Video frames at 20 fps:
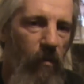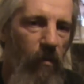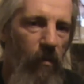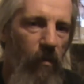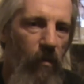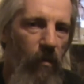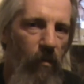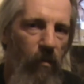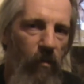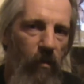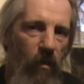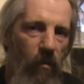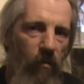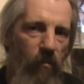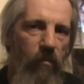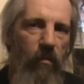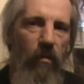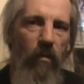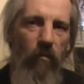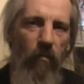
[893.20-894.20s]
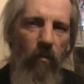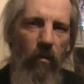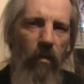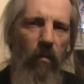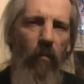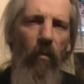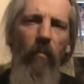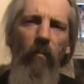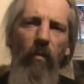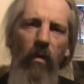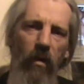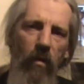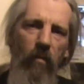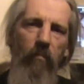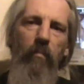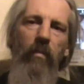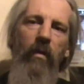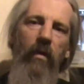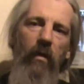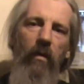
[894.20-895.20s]
then you go, do you know what, I'm going to have my own
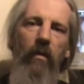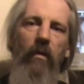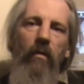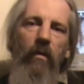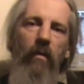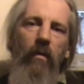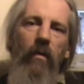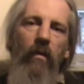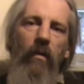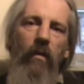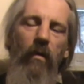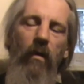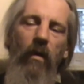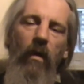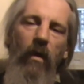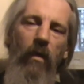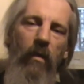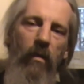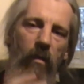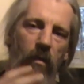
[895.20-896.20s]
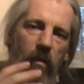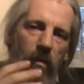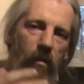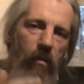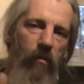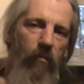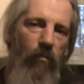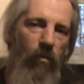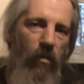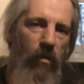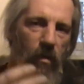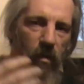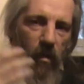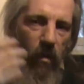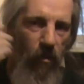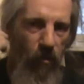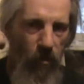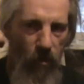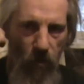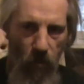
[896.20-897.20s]
beer. And you've got, you know,
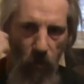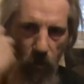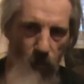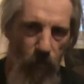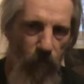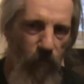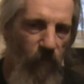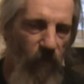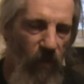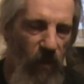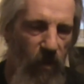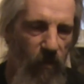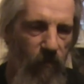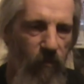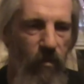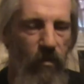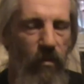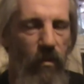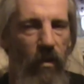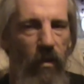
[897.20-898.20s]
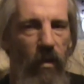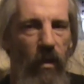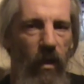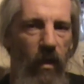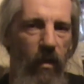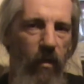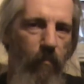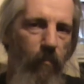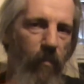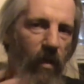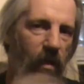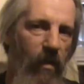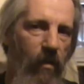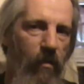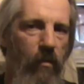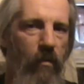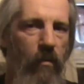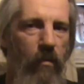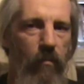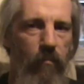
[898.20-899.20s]
your hop flavours, you know how to
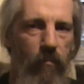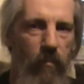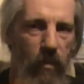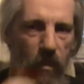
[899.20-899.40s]
balance them, you